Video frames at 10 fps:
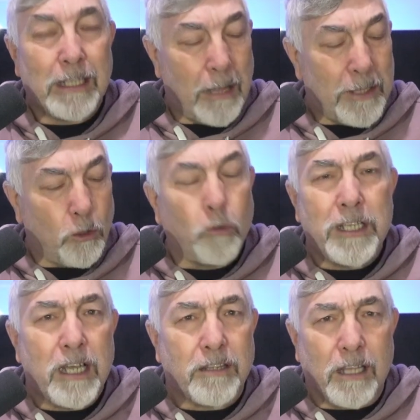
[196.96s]
I mean, all
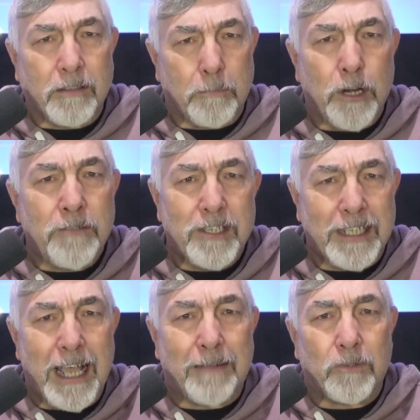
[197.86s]
the previous
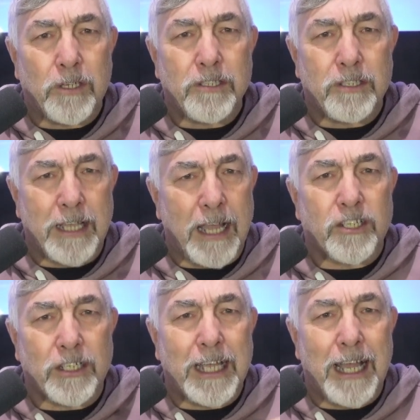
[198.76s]
cameras, the
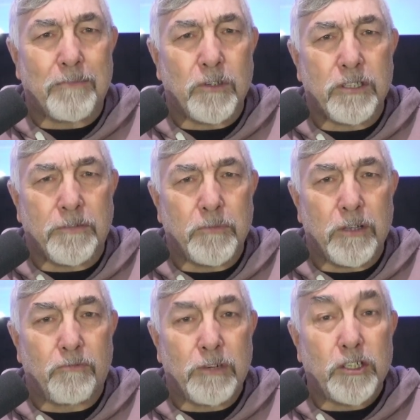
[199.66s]
Action cameras from the
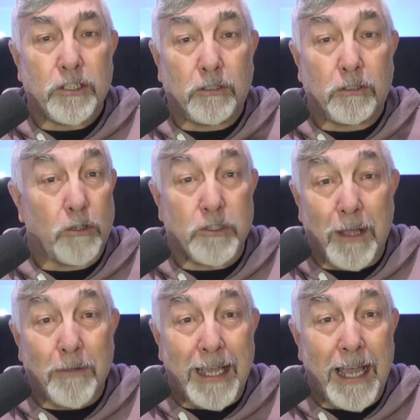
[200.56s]
original
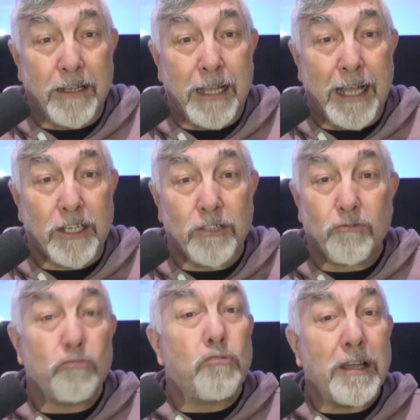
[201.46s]
Osmo
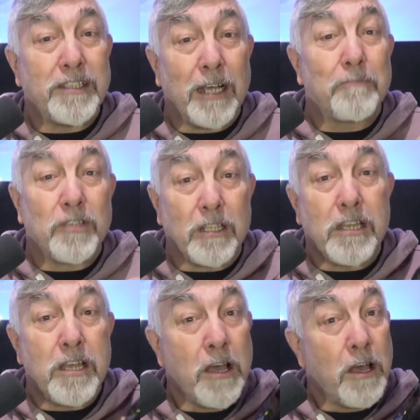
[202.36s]
Action right up to
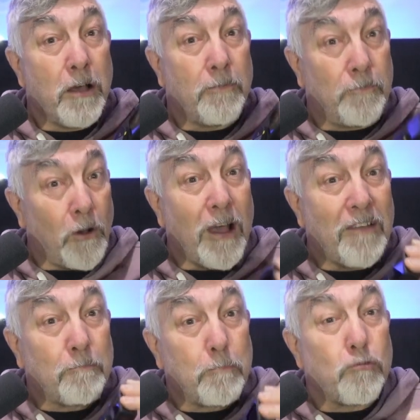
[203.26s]
the
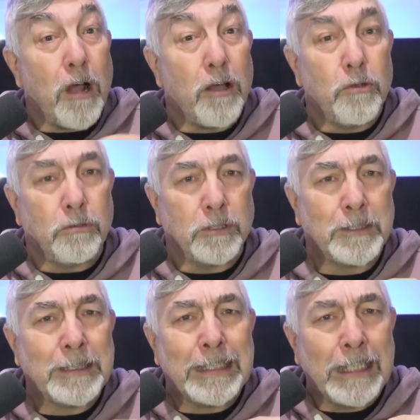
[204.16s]
5 Pro,
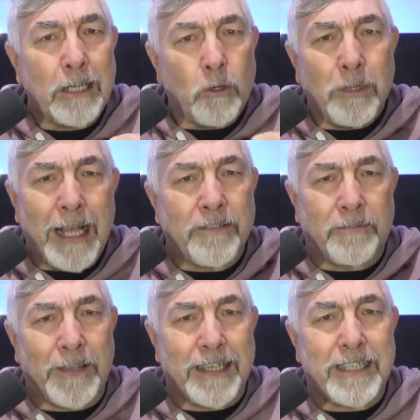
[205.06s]
all had
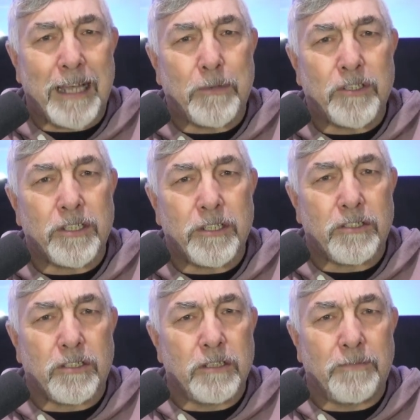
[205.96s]
fixed
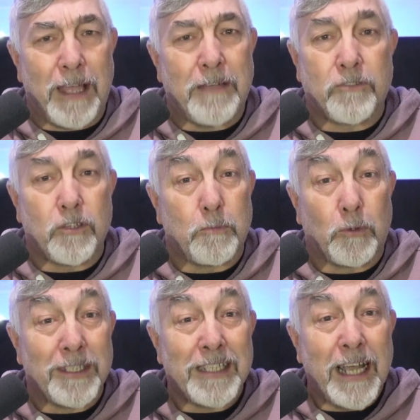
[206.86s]
apertures of
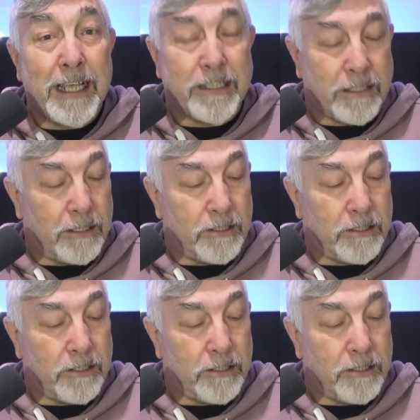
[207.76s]
f2.8.